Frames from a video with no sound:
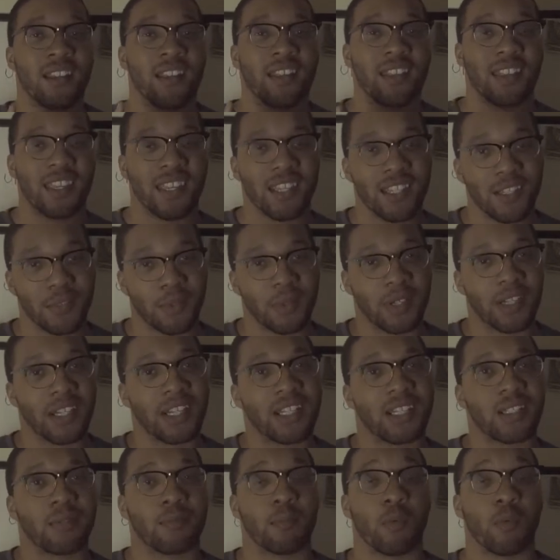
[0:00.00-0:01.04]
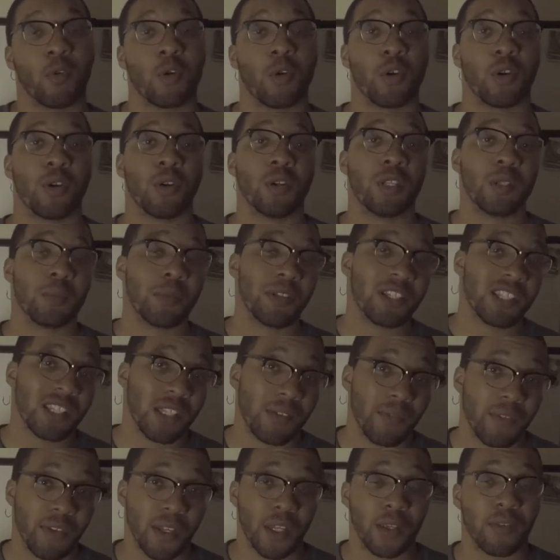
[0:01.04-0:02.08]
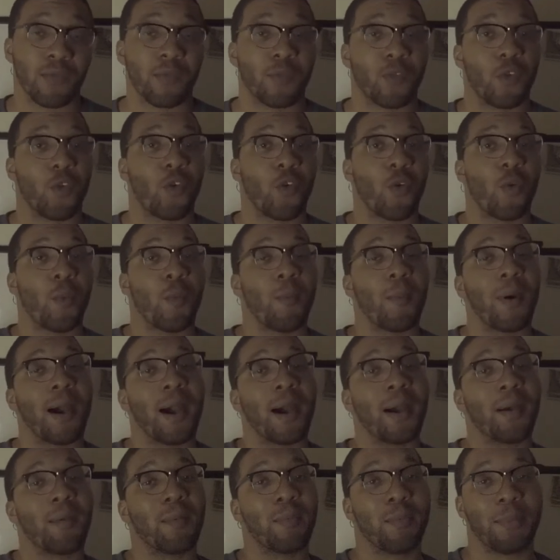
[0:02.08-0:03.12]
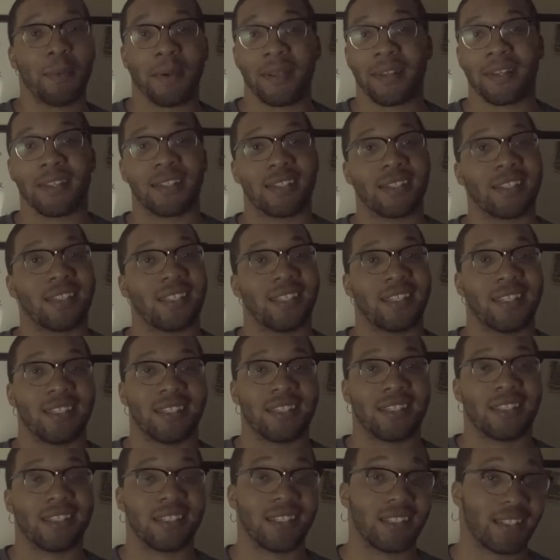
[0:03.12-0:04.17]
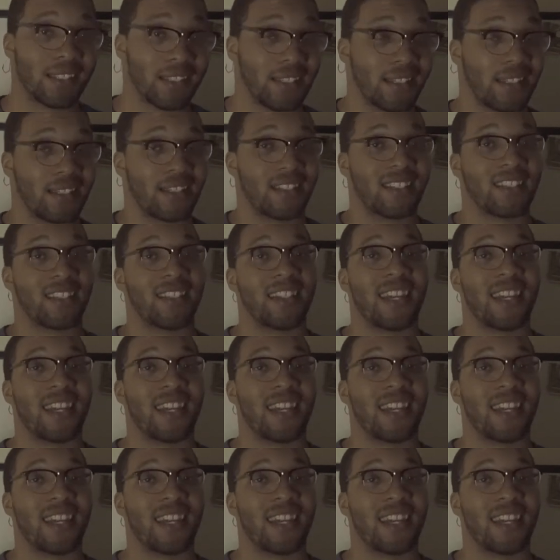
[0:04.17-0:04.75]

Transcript: This one is more specifically for my brothers and sisters.